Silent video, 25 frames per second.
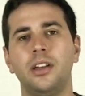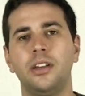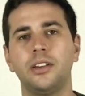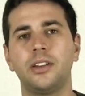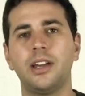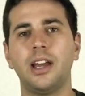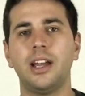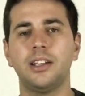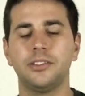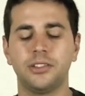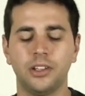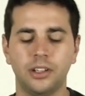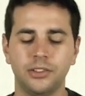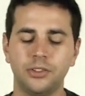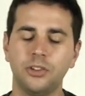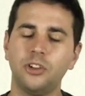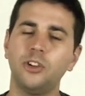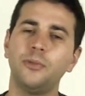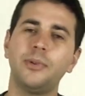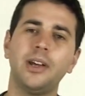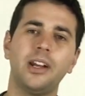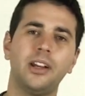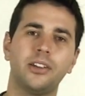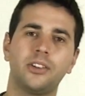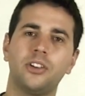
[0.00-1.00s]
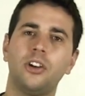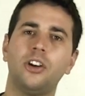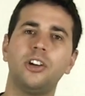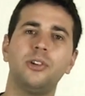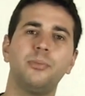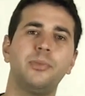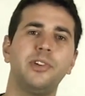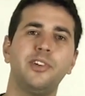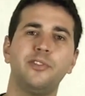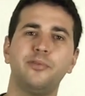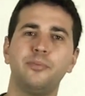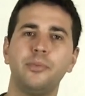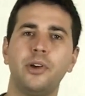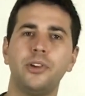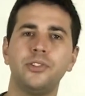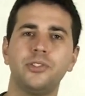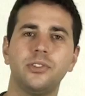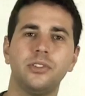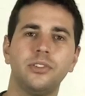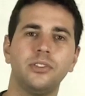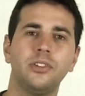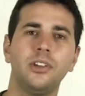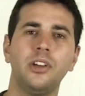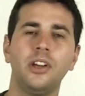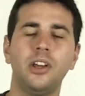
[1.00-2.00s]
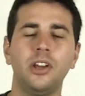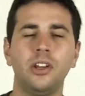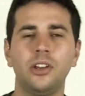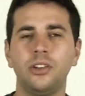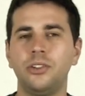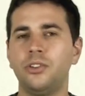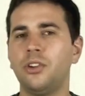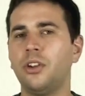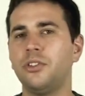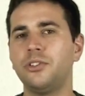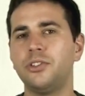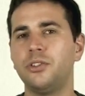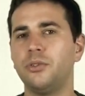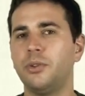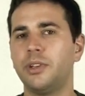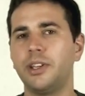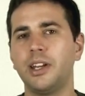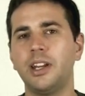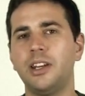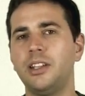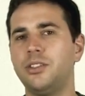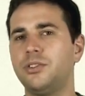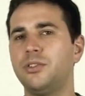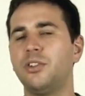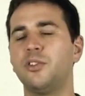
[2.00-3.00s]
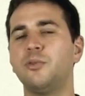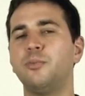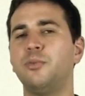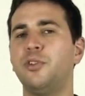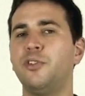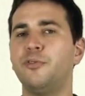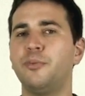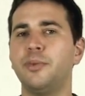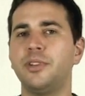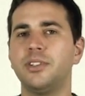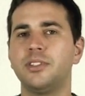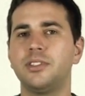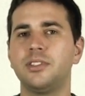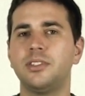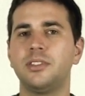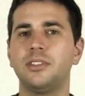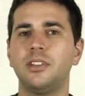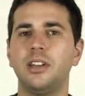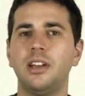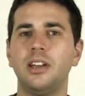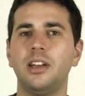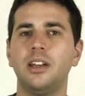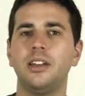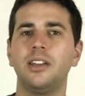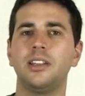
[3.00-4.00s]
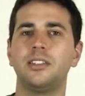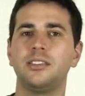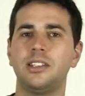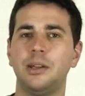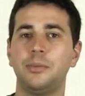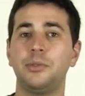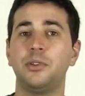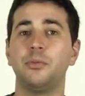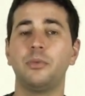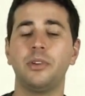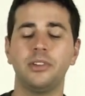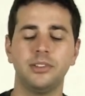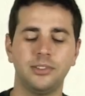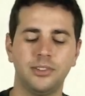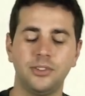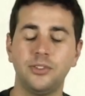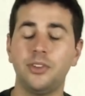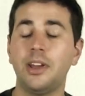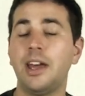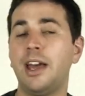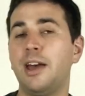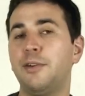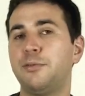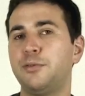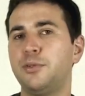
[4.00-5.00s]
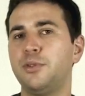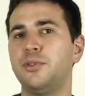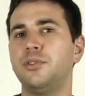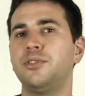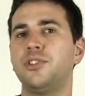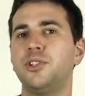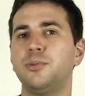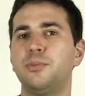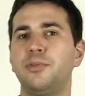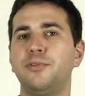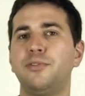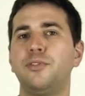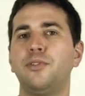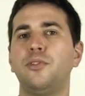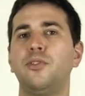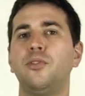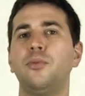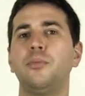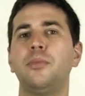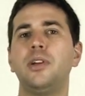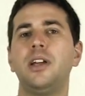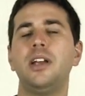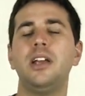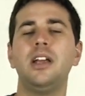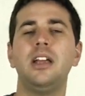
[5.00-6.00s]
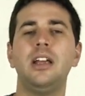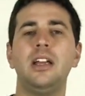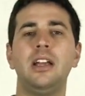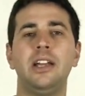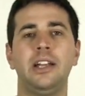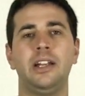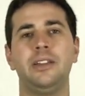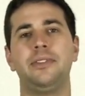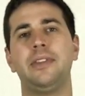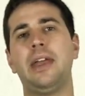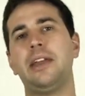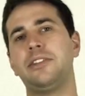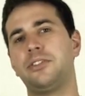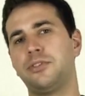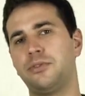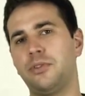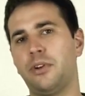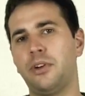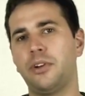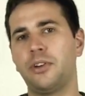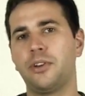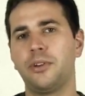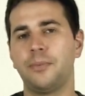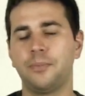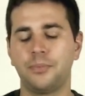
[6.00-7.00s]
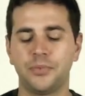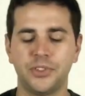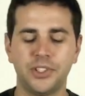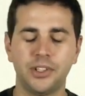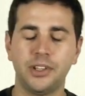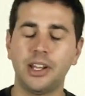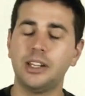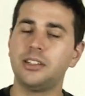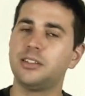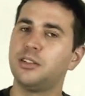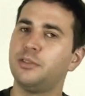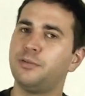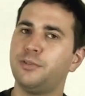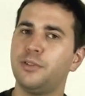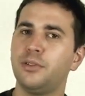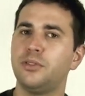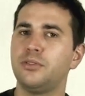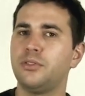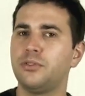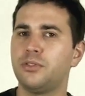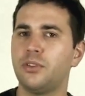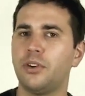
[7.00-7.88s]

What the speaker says: Okay, so it's all about economy of motion, not doing any sort of movements except the ones that you have to perform that stroke. So that's the full